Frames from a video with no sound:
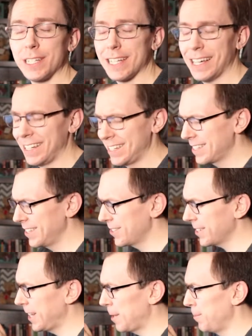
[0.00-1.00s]
designs,
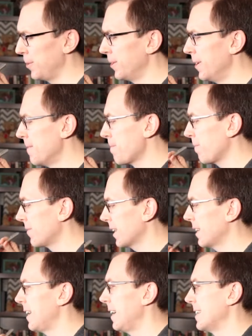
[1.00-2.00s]
there's a couple
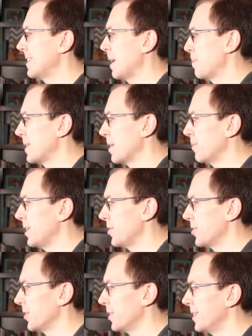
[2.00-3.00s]
concepts that we
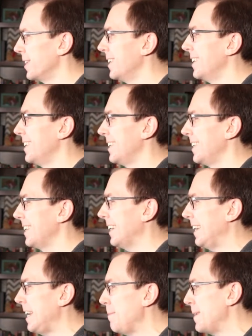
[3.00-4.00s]
should
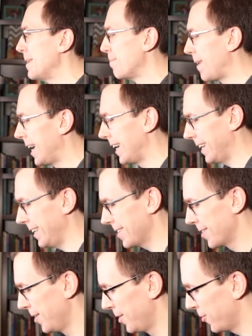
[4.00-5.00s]
keep in
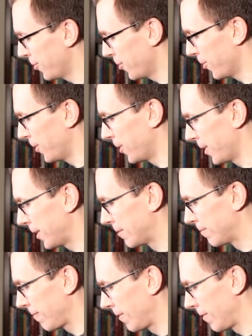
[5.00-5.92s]
mind, or